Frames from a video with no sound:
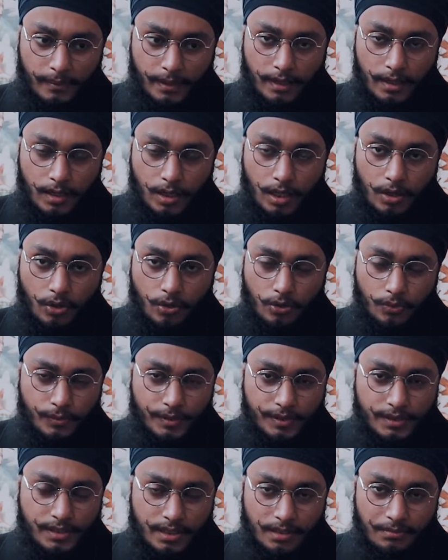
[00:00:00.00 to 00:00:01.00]
along
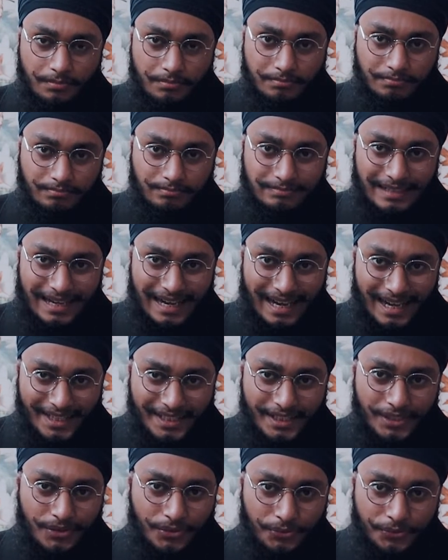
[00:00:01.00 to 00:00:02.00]
with some
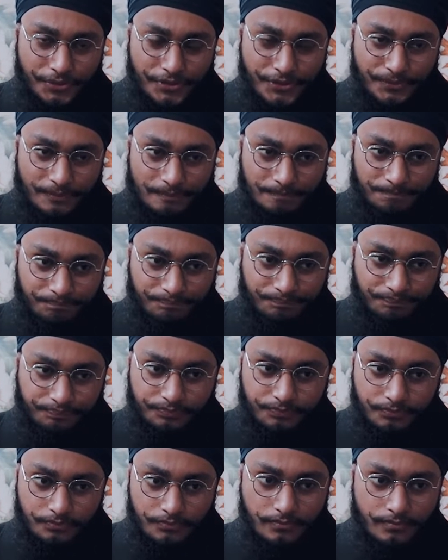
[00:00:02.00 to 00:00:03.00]
honey notes.
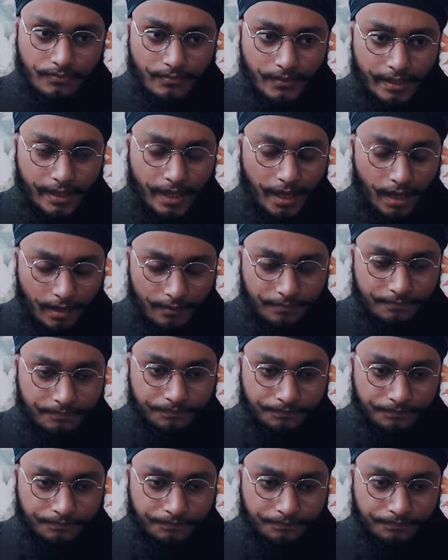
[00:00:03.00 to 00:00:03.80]
Yeah,